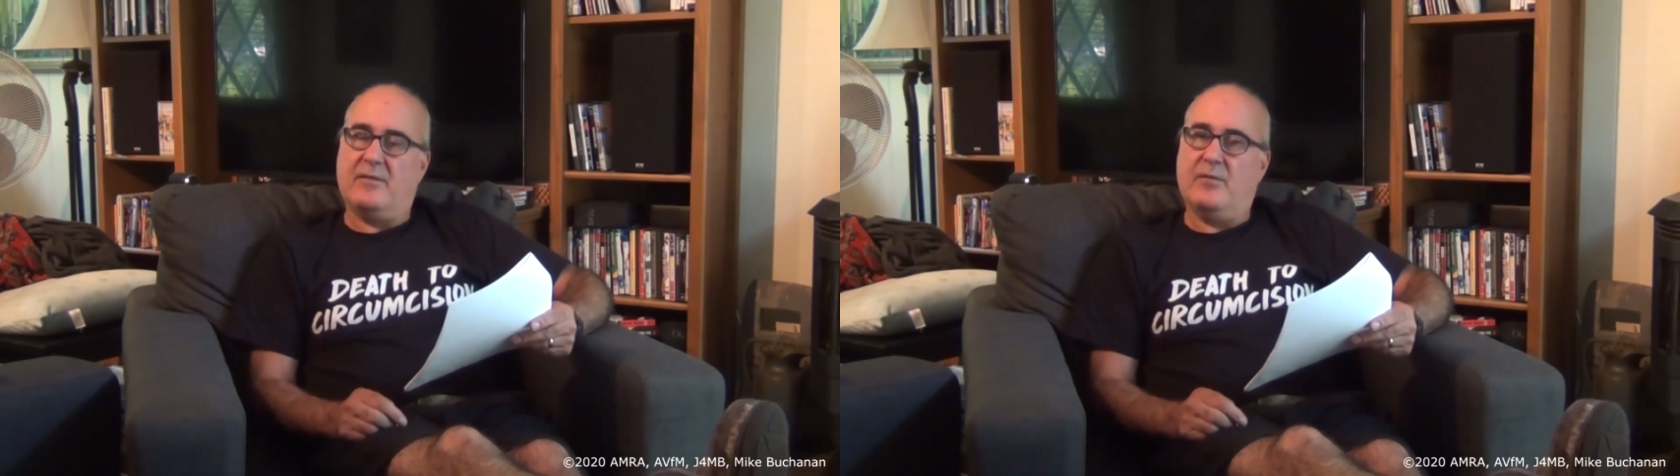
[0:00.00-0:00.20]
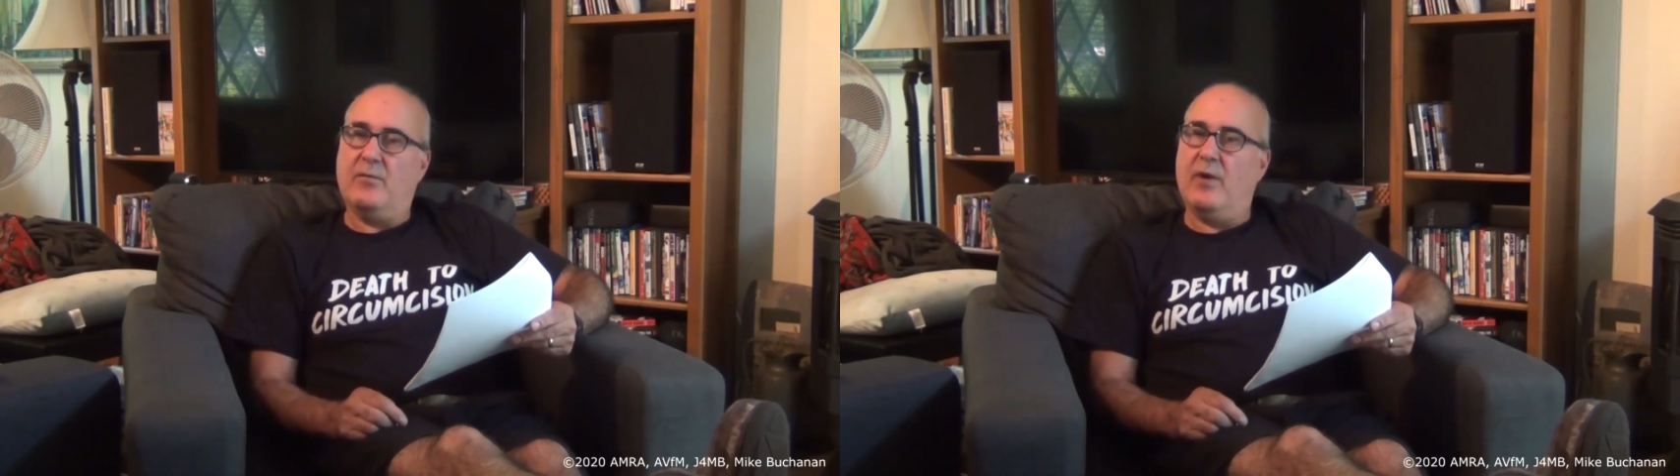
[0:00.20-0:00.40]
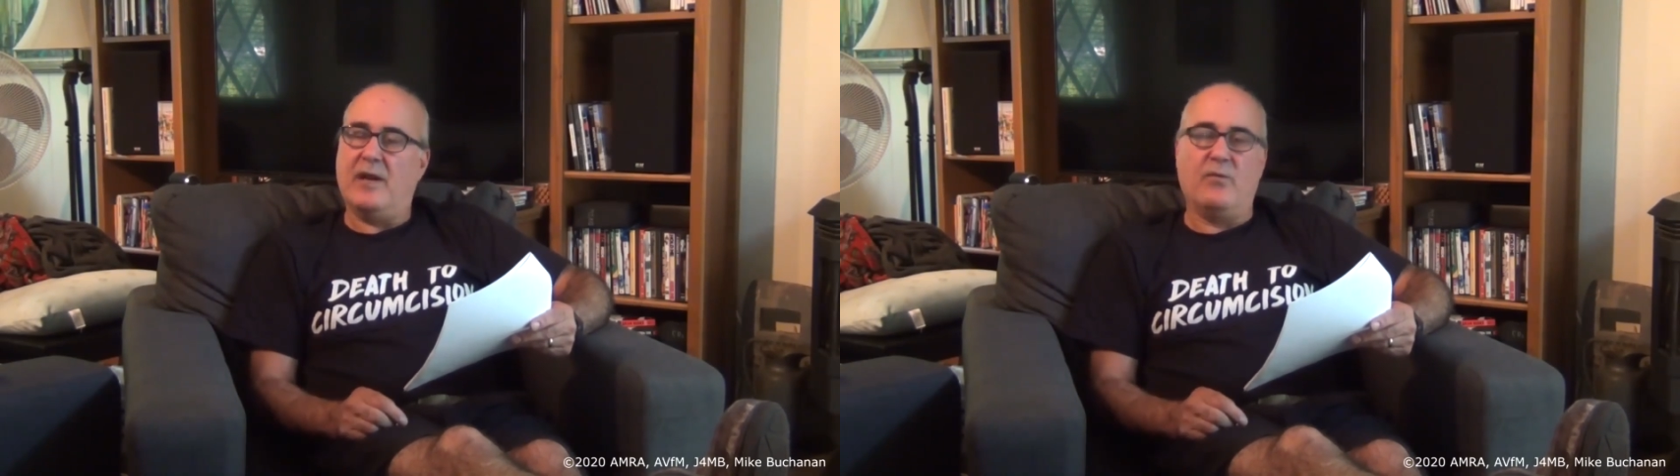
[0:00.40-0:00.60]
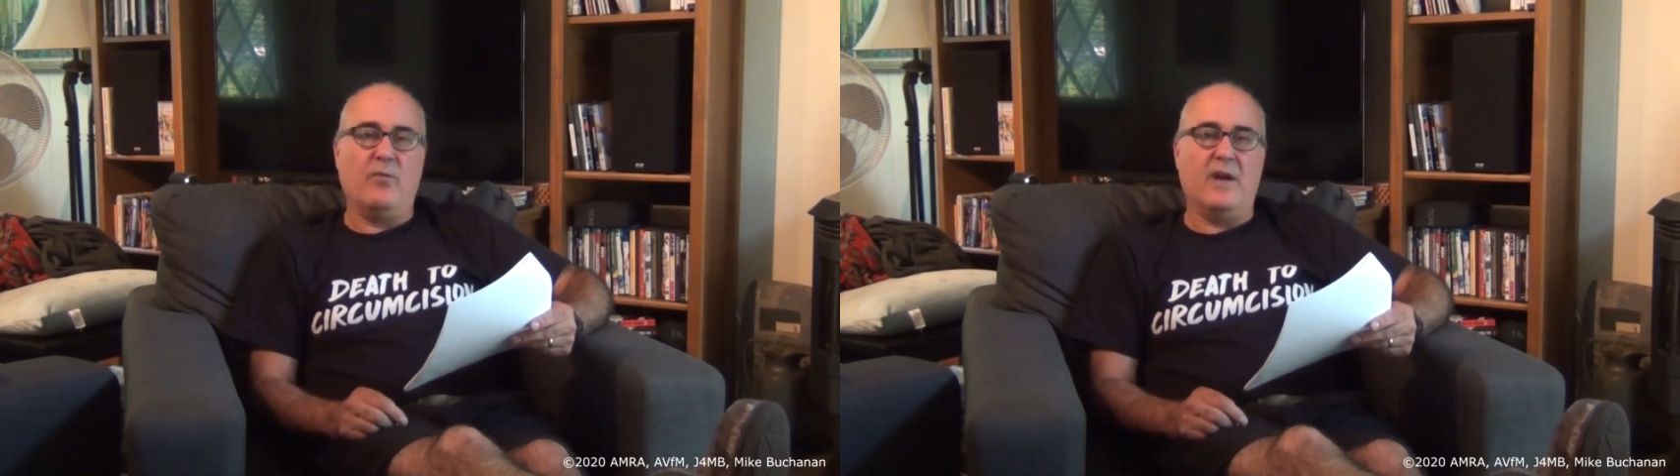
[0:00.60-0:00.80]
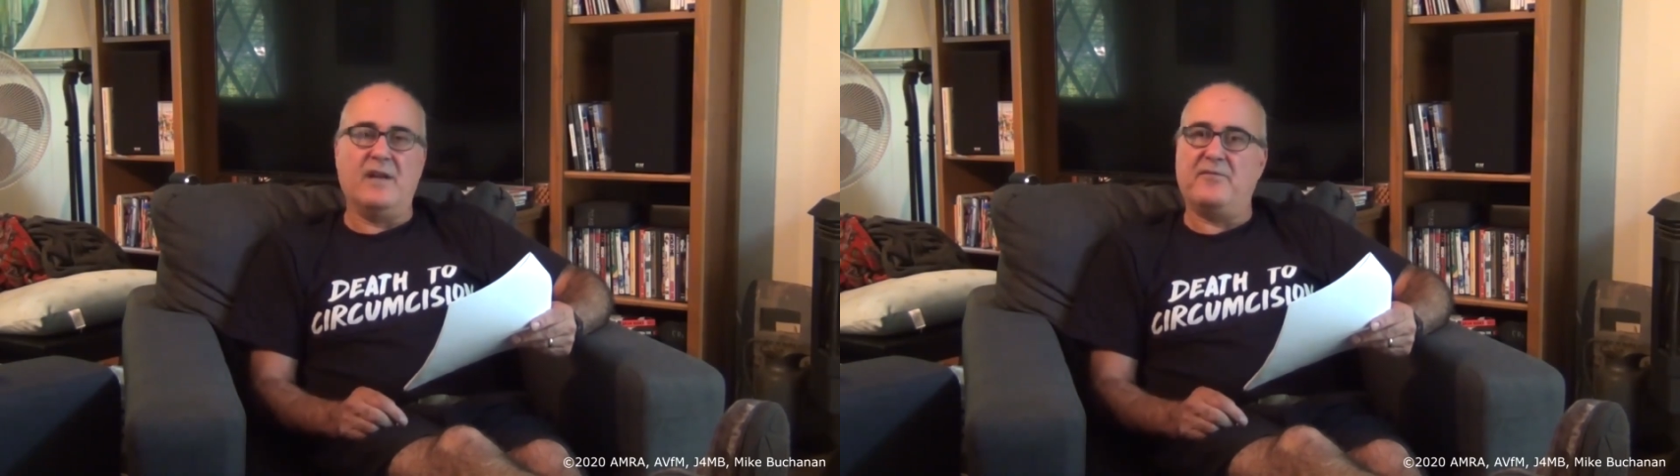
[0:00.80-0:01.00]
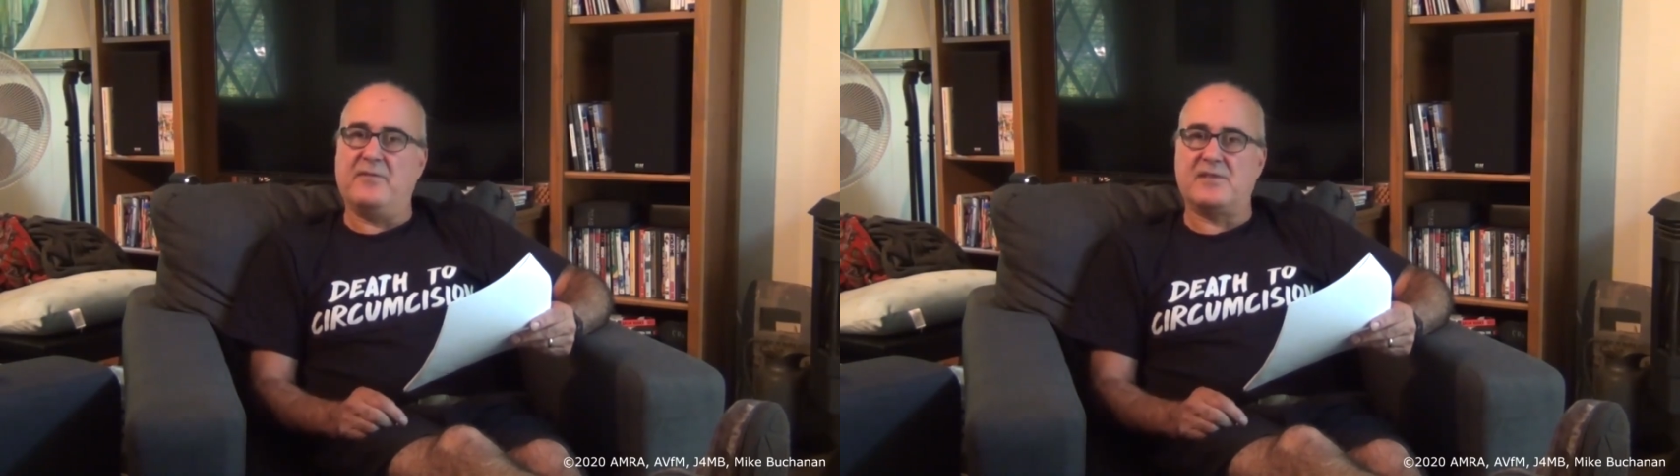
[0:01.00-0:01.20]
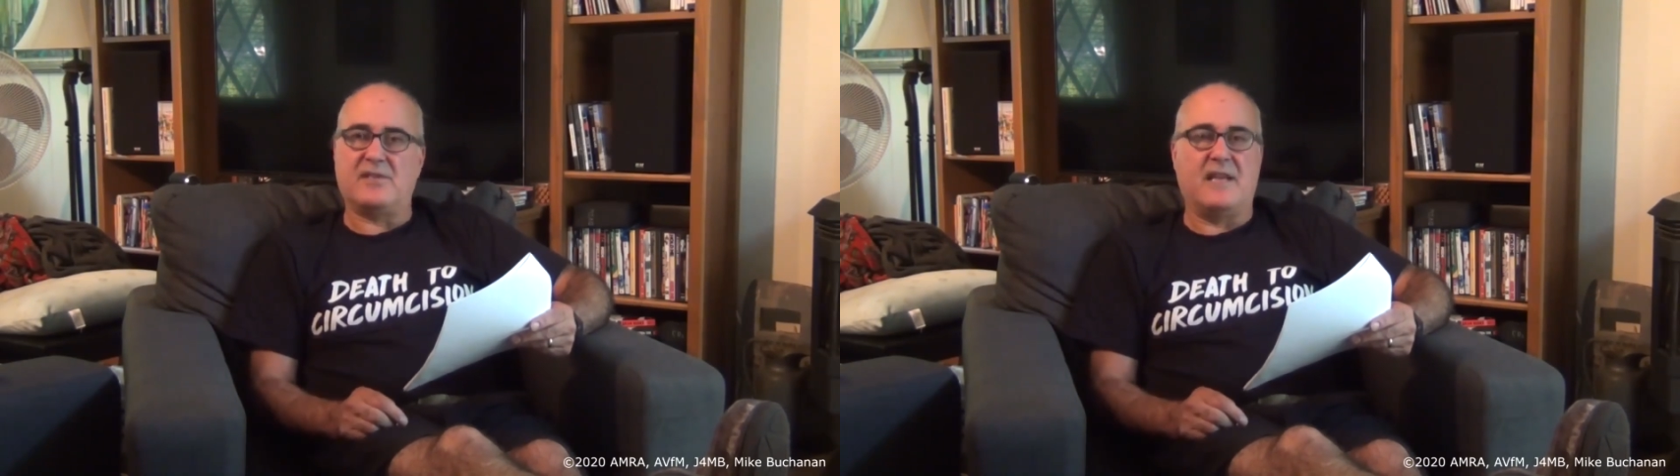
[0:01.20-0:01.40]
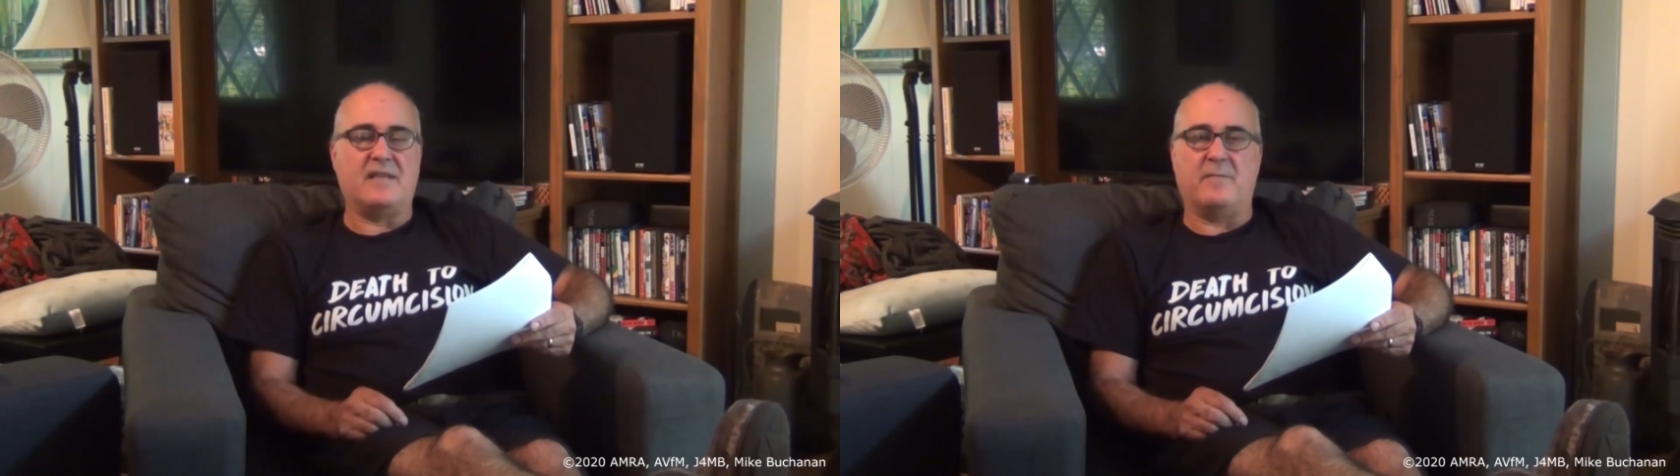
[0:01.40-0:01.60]
What a wonderful
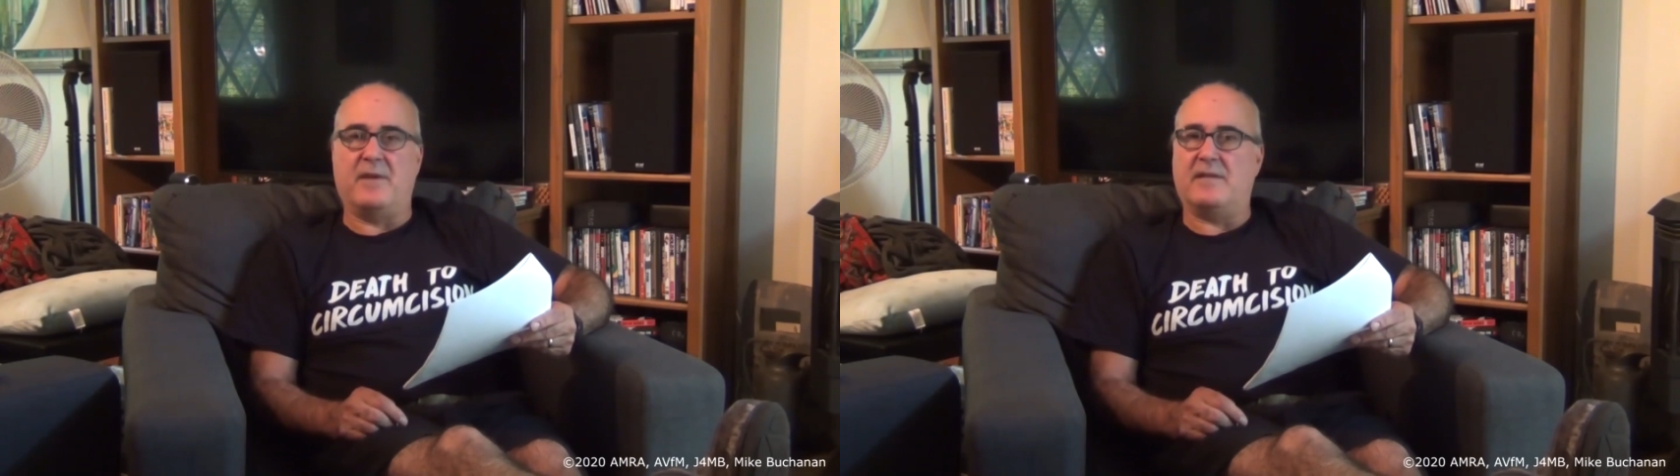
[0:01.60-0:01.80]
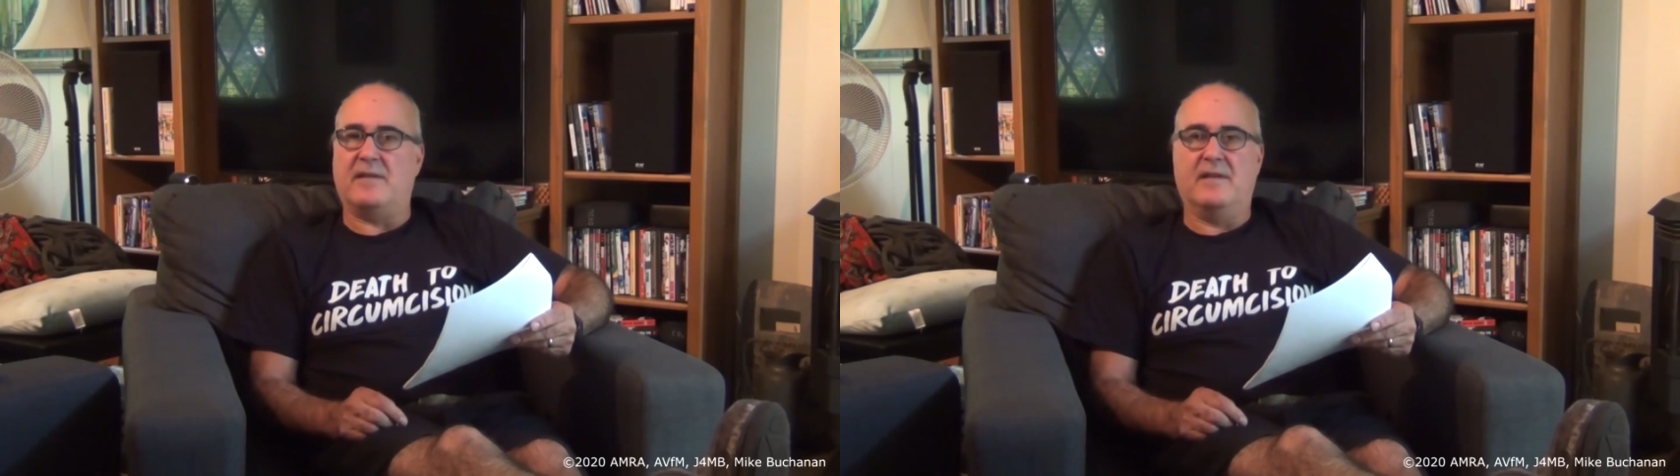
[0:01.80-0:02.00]
sentiment.